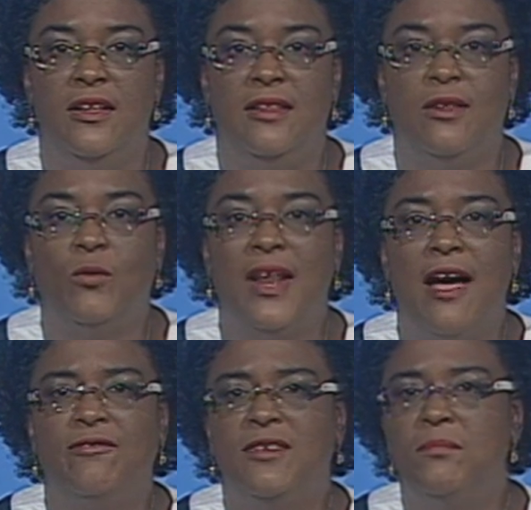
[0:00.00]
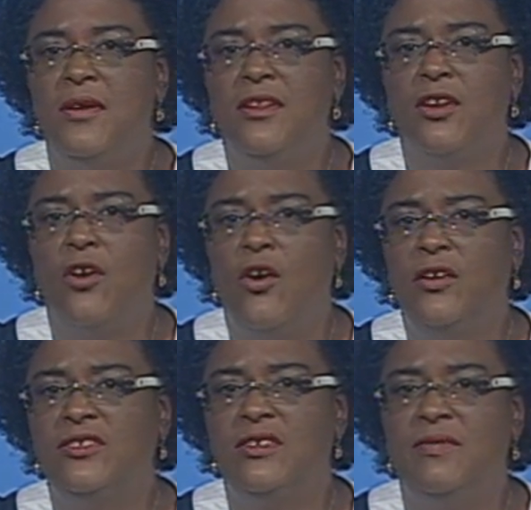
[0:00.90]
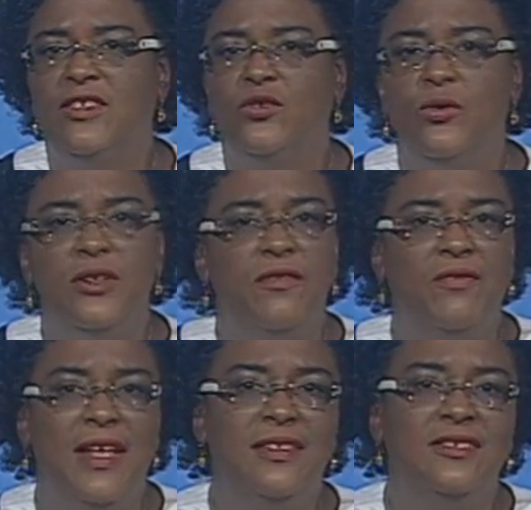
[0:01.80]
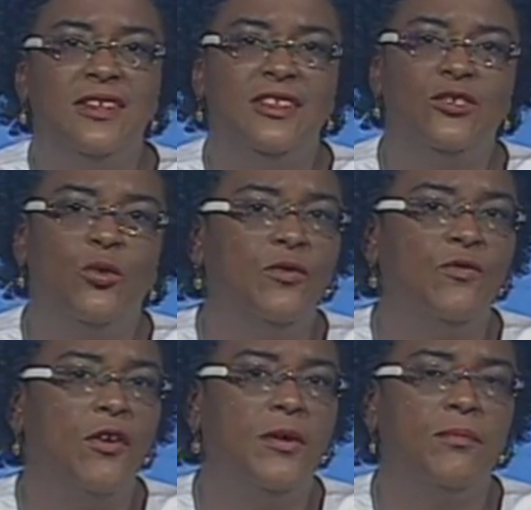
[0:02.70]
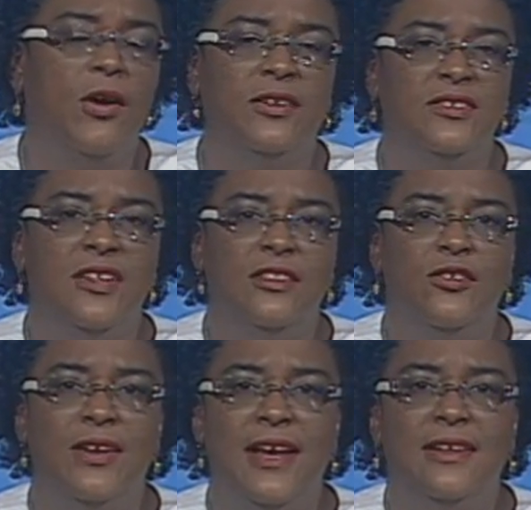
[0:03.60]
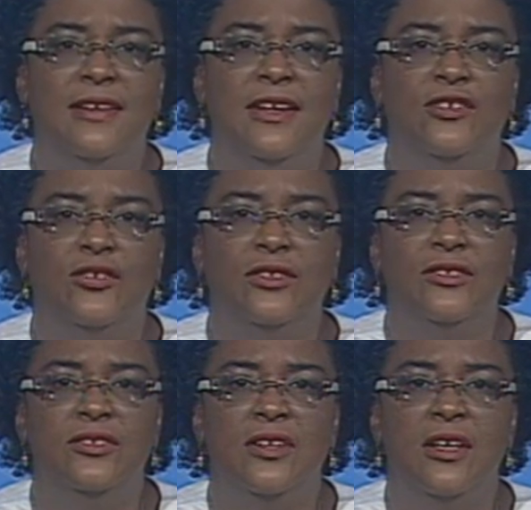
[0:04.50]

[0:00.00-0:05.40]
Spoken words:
that would have to bear the cost of its own defense and its own foreign policy at the United Nations,